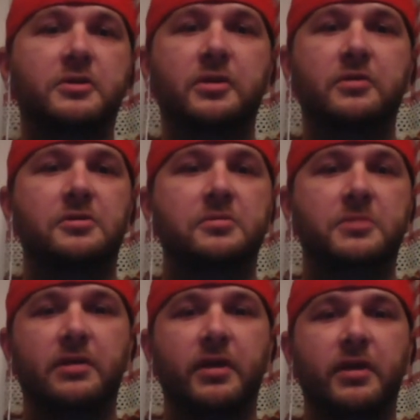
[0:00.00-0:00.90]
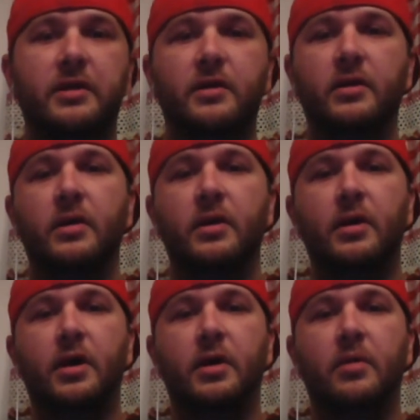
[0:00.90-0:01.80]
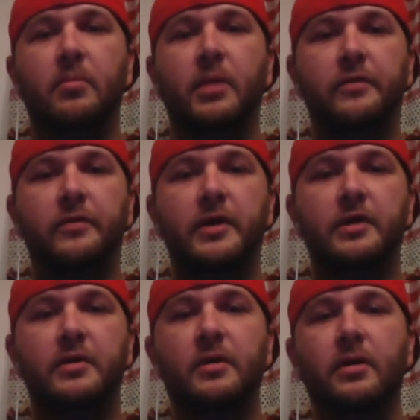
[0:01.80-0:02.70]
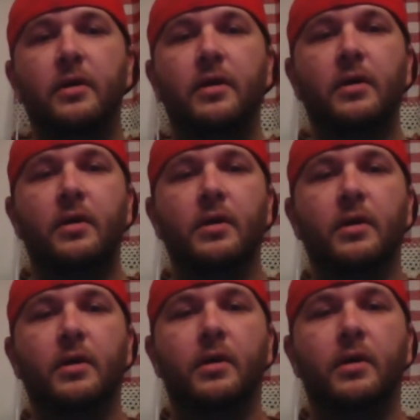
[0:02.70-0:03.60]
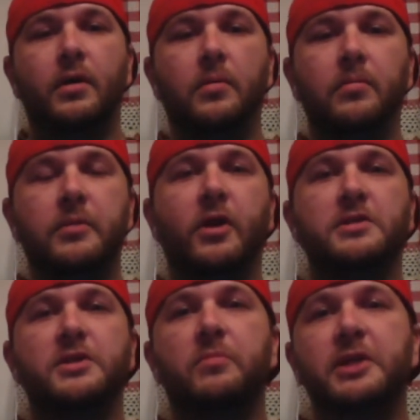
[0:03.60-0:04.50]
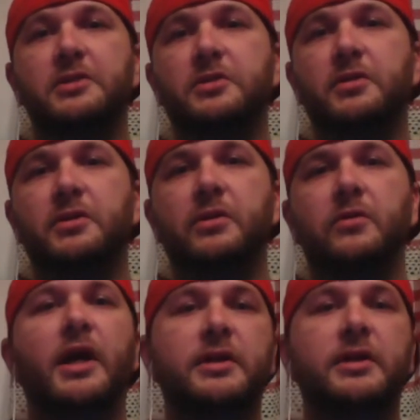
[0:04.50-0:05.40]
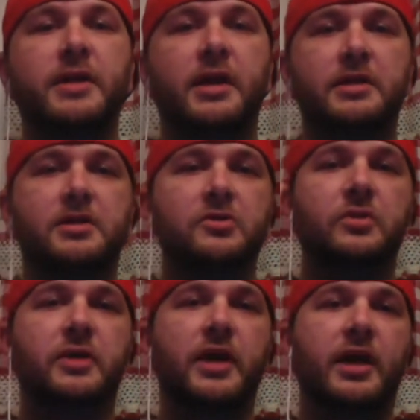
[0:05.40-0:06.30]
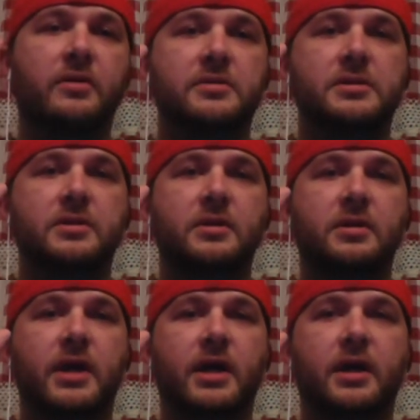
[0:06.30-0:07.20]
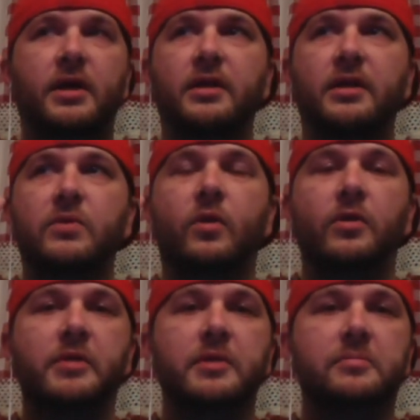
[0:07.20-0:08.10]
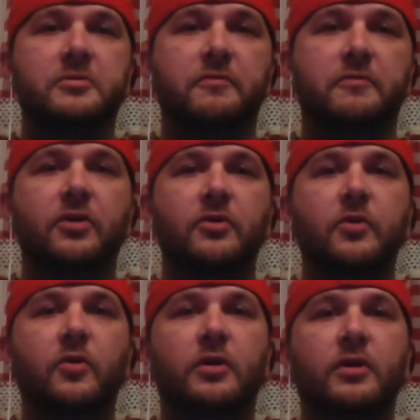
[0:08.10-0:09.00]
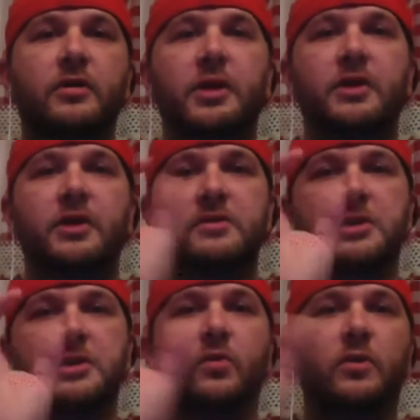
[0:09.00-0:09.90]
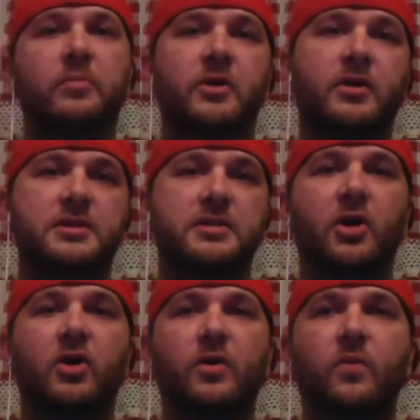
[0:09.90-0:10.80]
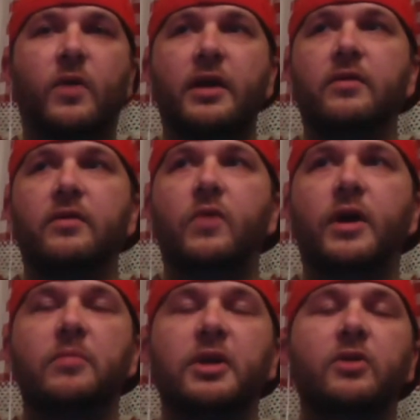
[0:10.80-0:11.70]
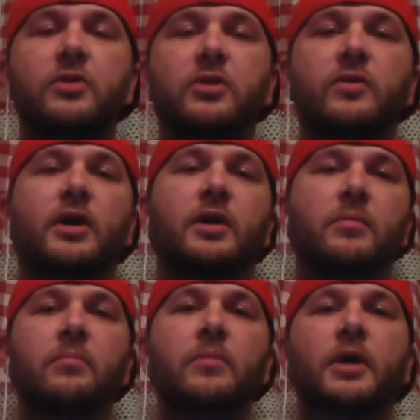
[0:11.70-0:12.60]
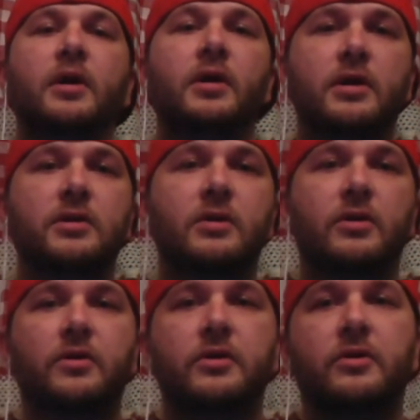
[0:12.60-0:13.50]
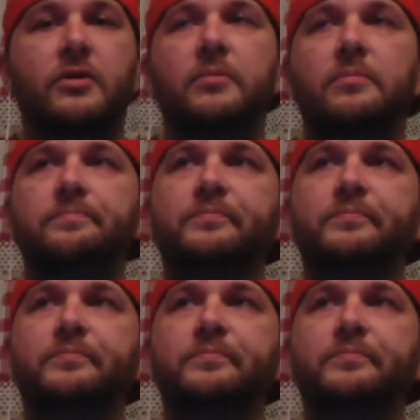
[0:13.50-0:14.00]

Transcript: your YouTube channel link out there. You want to also make sure you connect any social accounts that you want people to follow you on, because they'll show up across the bar right below your your